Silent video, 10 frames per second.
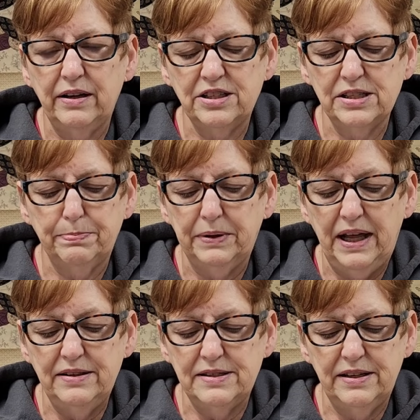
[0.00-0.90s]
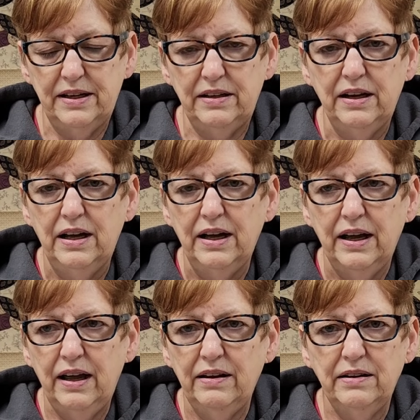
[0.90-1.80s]
It just blends in
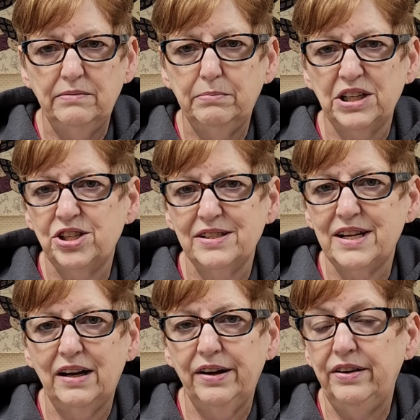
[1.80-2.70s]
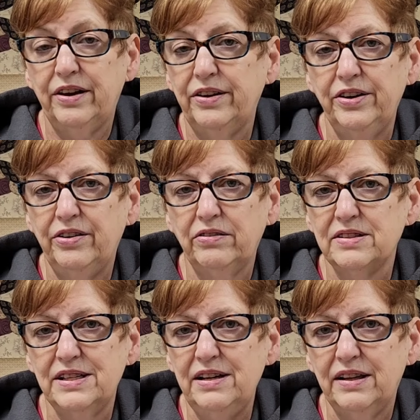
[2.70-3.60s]
and mushes down in there, and you
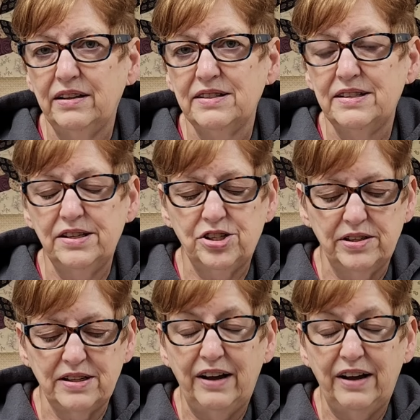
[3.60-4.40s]
don't see the stitches.